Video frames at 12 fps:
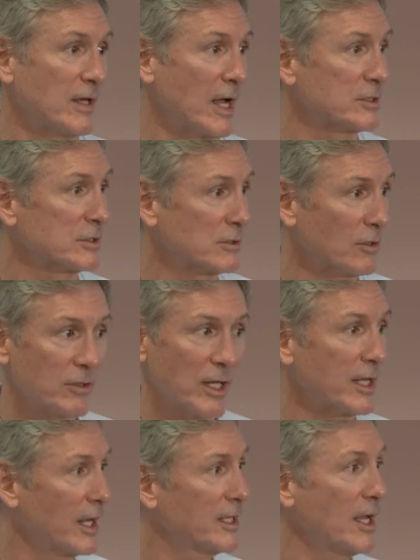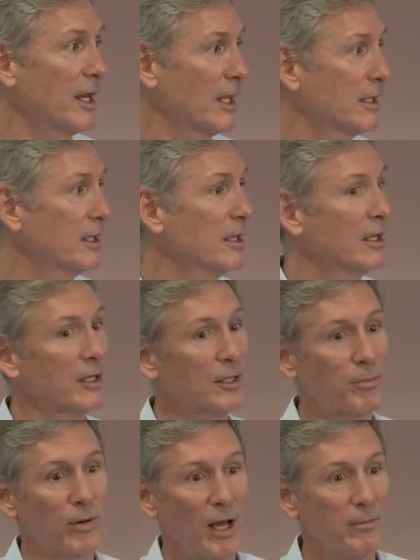taxes look like, I get it.
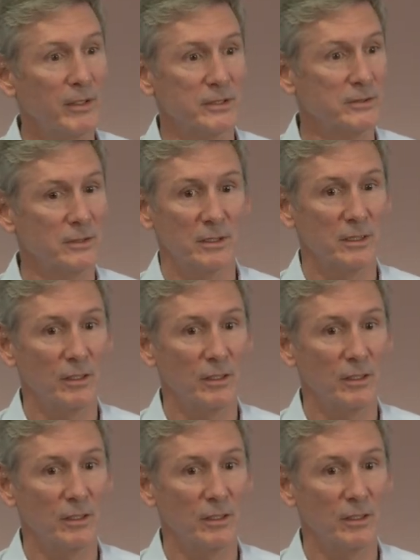The problem is,